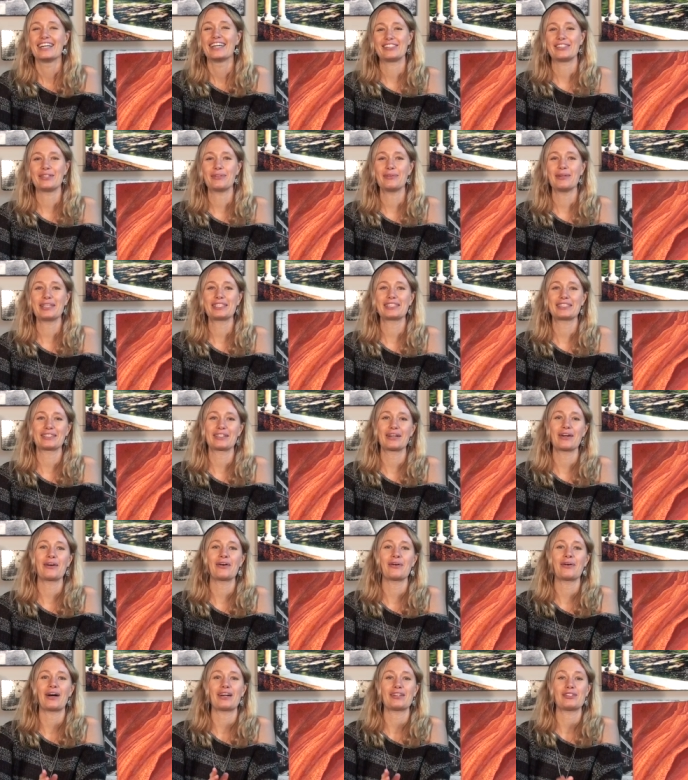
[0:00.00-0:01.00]
Two weeks
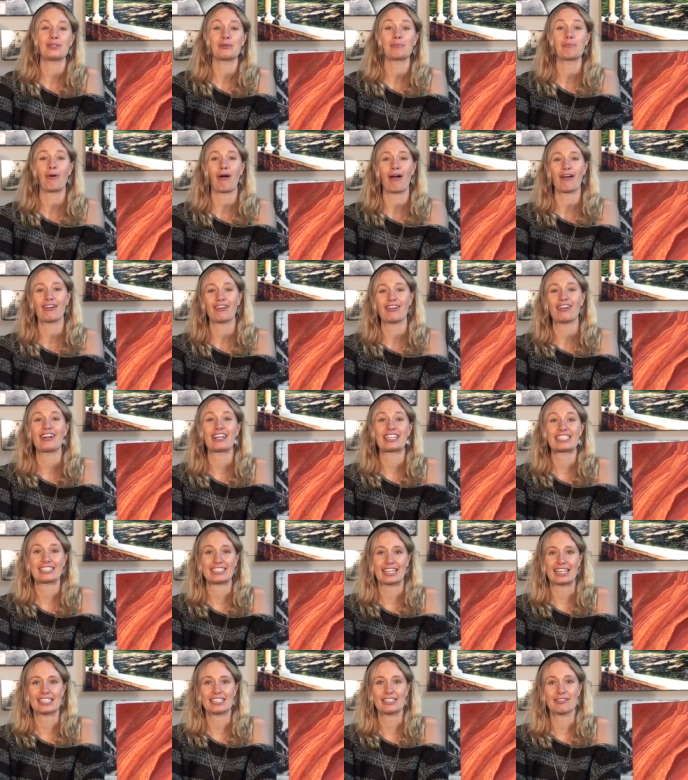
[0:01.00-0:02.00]
ago, I took part in an
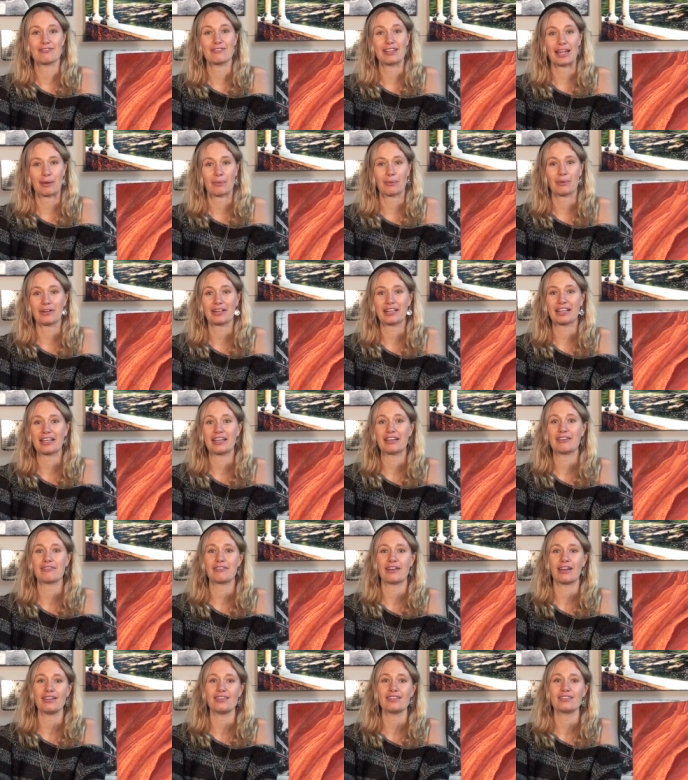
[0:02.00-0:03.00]
extensive networking
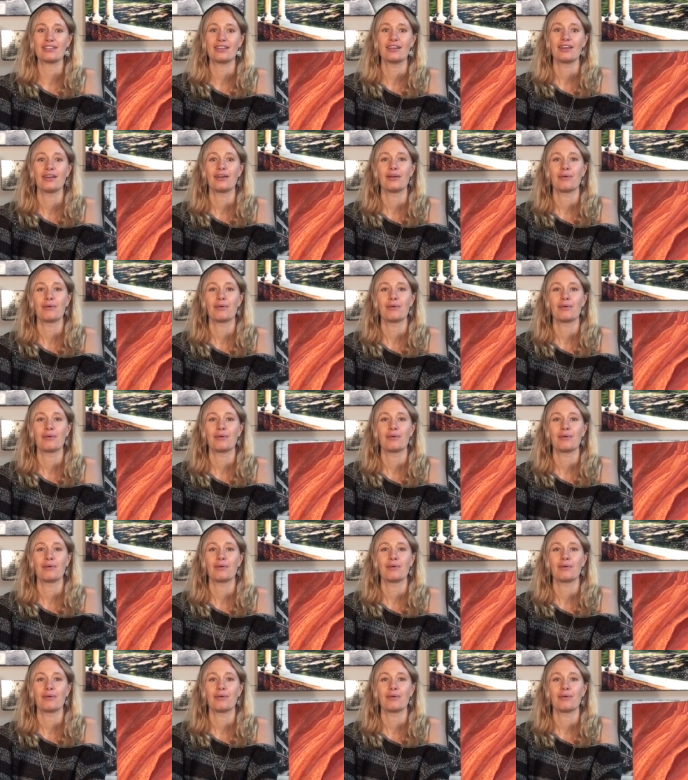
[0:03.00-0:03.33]
event